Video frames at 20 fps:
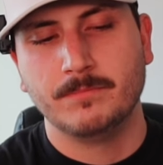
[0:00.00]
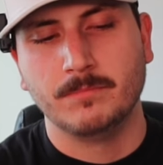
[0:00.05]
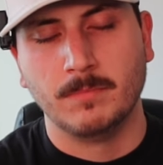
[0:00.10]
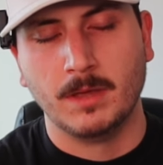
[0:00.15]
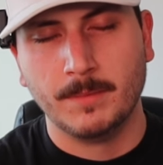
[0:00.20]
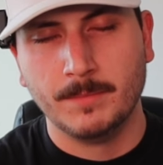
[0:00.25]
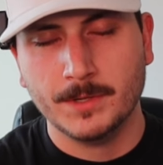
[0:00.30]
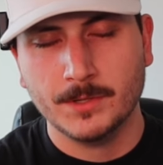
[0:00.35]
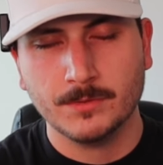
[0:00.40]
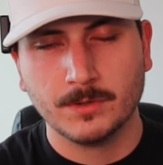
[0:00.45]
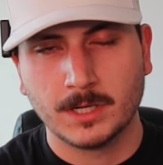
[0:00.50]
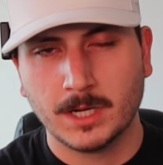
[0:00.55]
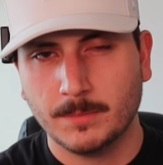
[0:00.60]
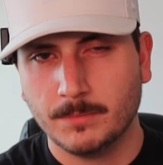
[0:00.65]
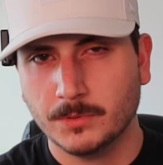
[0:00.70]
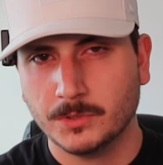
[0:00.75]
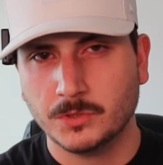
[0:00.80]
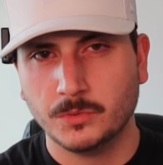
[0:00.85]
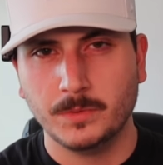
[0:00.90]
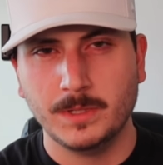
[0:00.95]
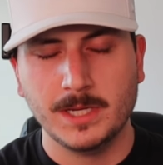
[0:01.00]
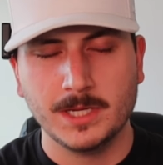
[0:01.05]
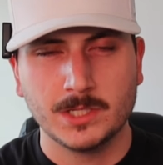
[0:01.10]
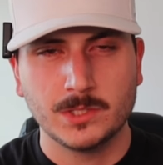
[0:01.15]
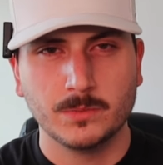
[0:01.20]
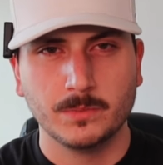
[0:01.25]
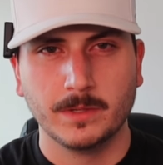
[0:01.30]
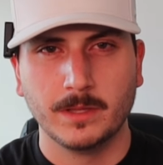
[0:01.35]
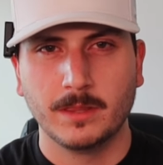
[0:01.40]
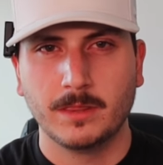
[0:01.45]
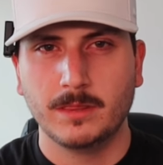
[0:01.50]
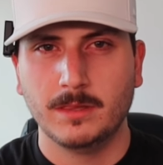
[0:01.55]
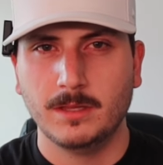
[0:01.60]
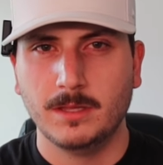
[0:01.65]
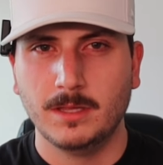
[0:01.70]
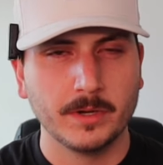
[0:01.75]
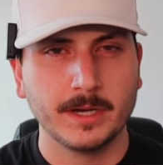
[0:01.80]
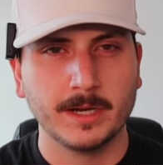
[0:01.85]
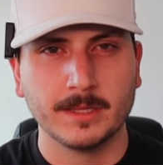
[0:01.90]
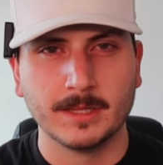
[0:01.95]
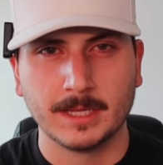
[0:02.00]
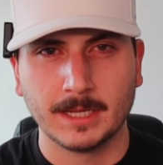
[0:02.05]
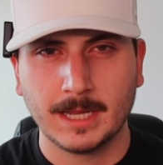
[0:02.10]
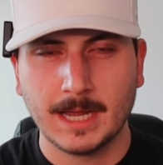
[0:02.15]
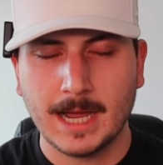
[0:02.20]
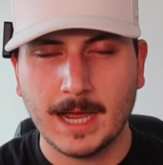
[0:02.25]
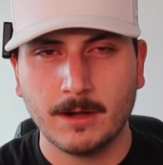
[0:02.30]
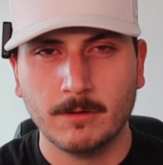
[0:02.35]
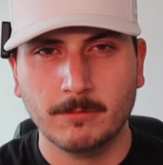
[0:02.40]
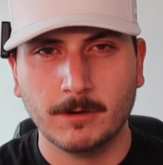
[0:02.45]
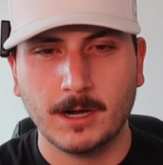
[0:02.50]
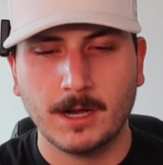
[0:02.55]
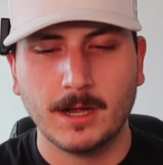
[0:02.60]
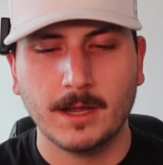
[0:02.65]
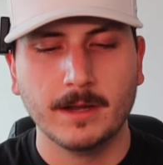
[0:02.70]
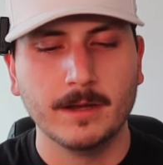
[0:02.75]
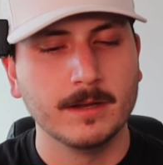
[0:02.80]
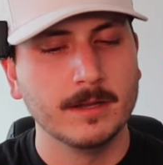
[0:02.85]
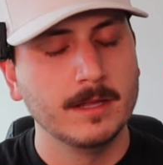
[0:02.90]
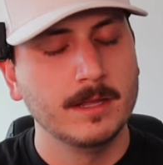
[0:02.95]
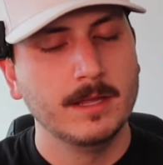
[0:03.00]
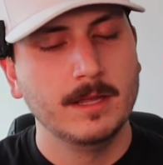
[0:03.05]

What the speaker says: maybe do a couple tweaks with the spring and the guide rod,